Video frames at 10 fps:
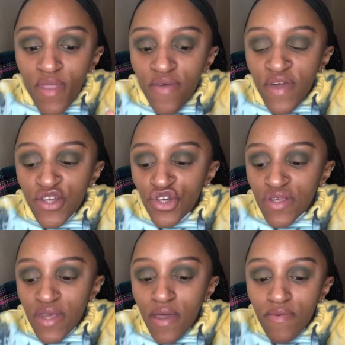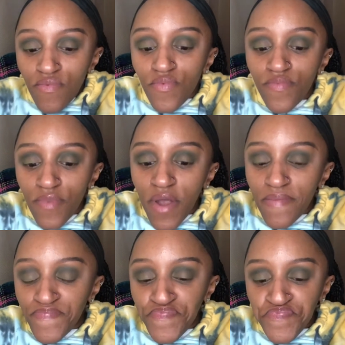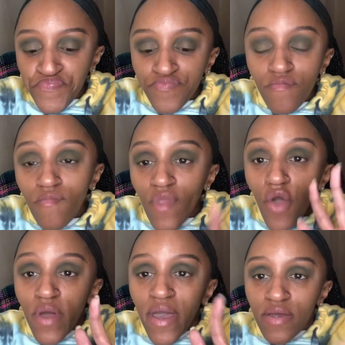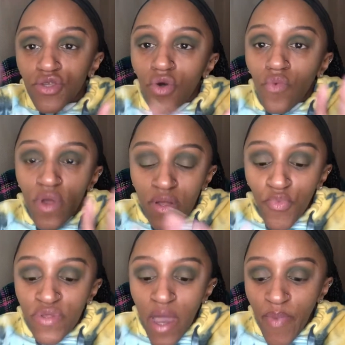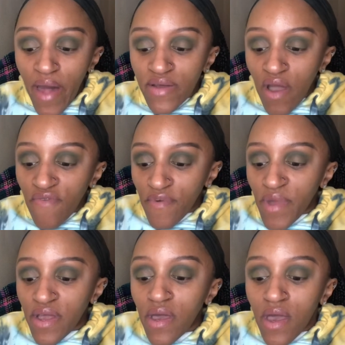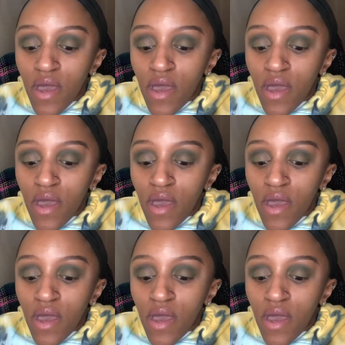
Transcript: That's just it, right? Okay, so we're gonna put that palette down for a minute,